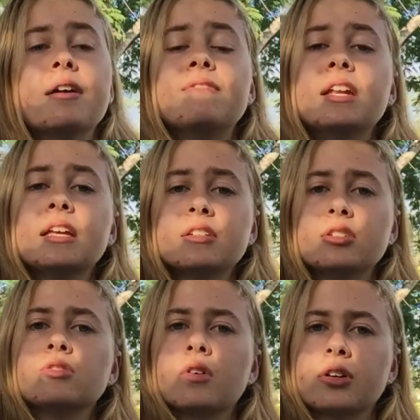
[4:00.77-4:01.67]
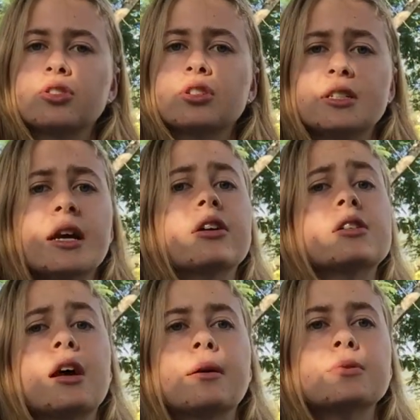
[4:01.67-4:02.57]
and feeding into derogatory
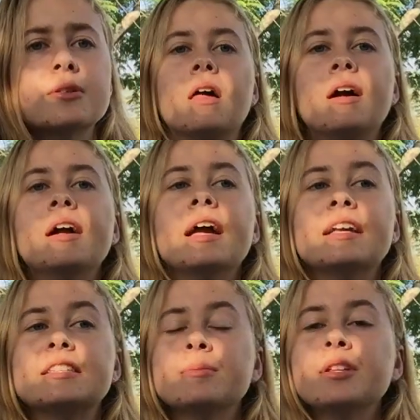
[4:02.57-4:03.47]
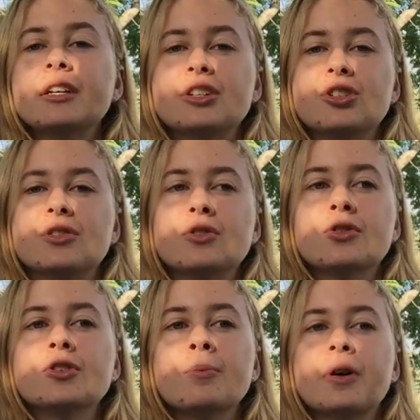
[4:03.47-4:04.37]
stereotypes. A similar issue is
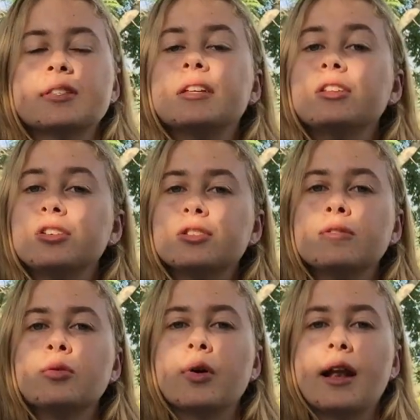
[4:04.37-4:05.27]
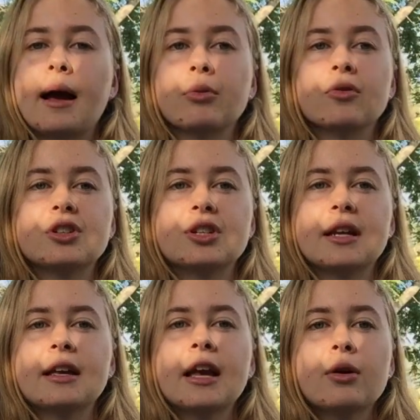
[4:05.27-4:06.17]
also present in the use of the word
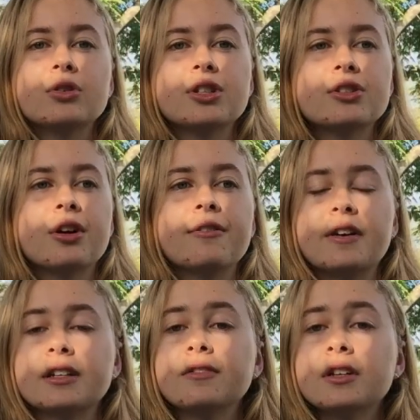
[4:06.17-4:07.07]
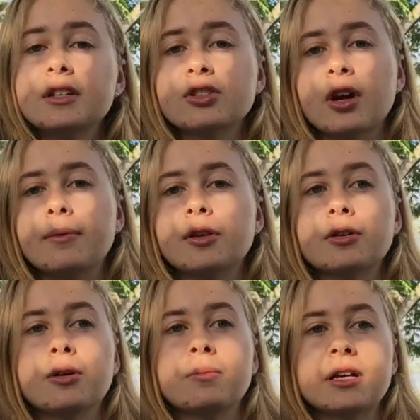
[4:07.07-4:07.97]
Aborigine, which does not effectively describe the
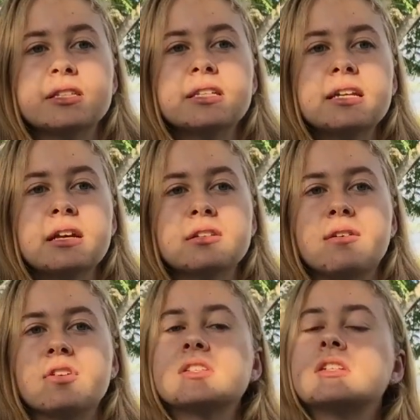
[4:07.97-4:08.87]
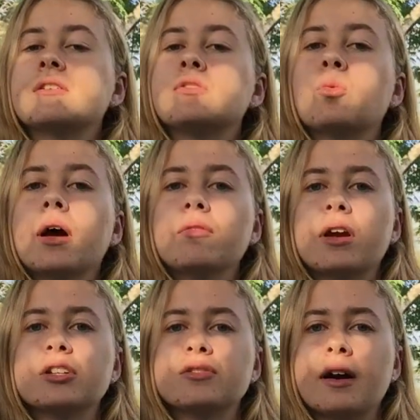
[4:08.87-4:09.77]
complexity and diversity of the wide
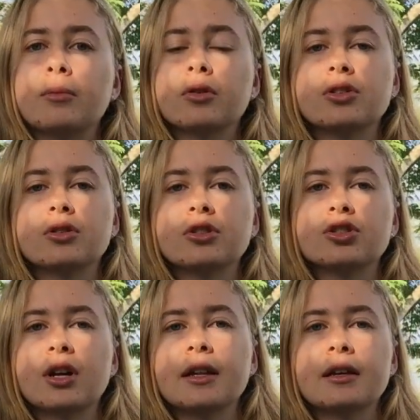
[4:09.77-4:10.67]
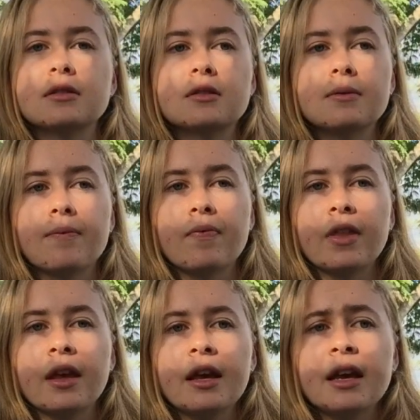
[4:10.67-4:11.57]
range of Aboriginal Australians.
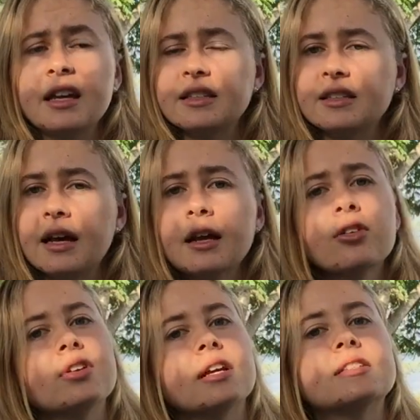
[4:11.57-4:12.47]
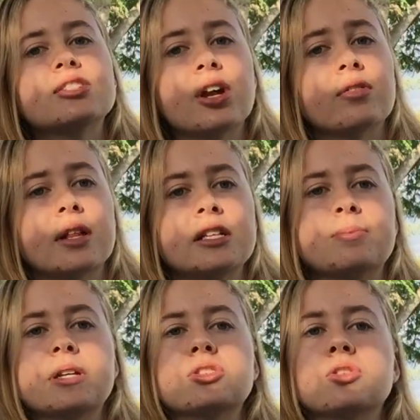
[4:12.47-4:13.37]
Instead, it creates a generalized
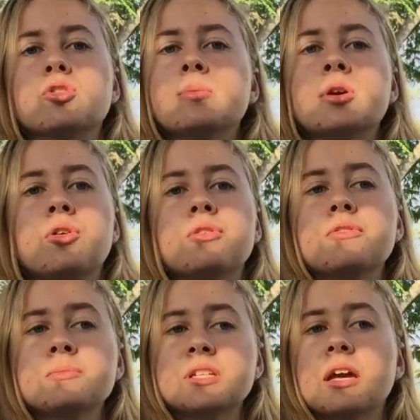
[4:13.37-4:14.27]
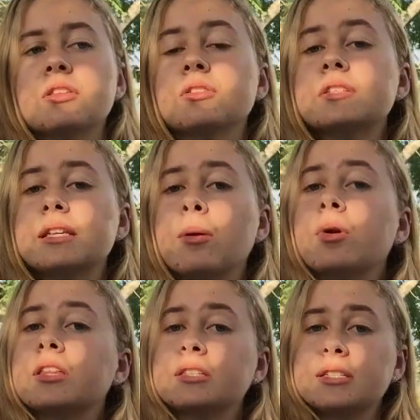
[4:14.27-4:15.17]
picture, grouping all of them together in the same
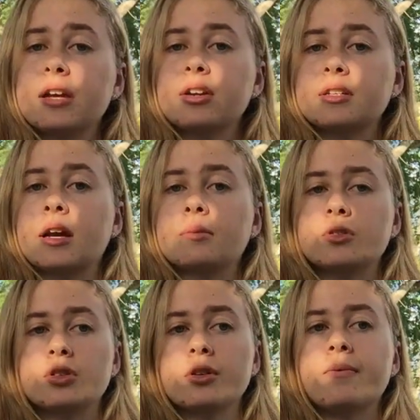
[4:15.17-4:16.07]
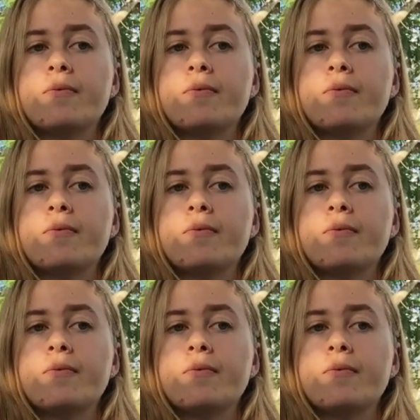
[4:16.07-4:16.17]
way that stereotypes do.